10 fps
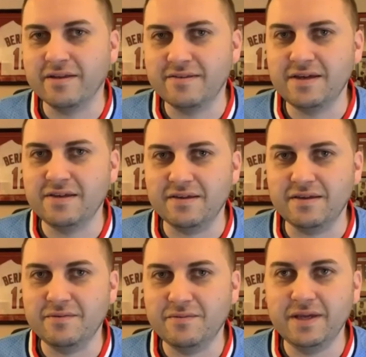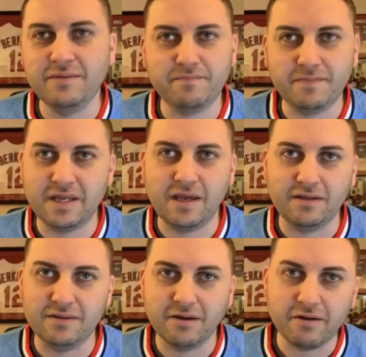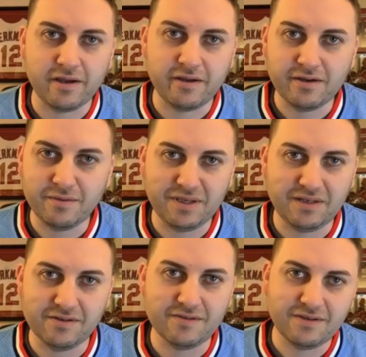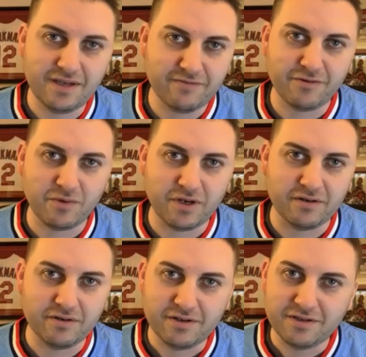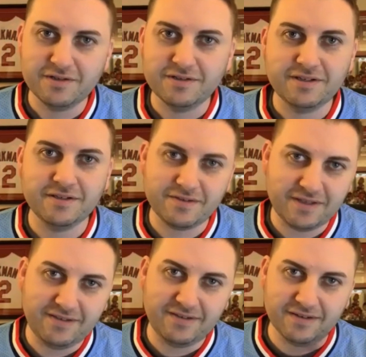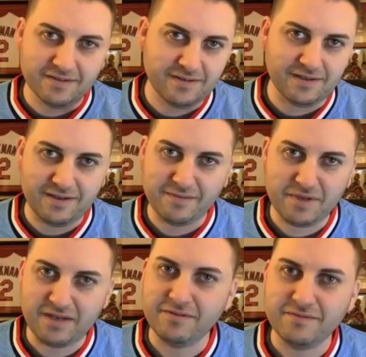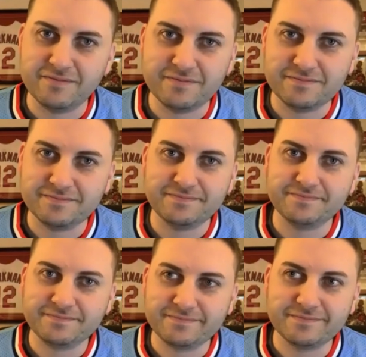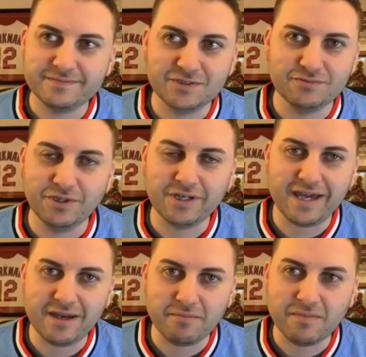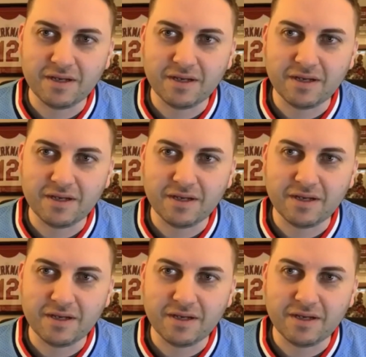It's easy. We hate Larry. I mean, it's everyone. It's easy to see. I mean, look at him.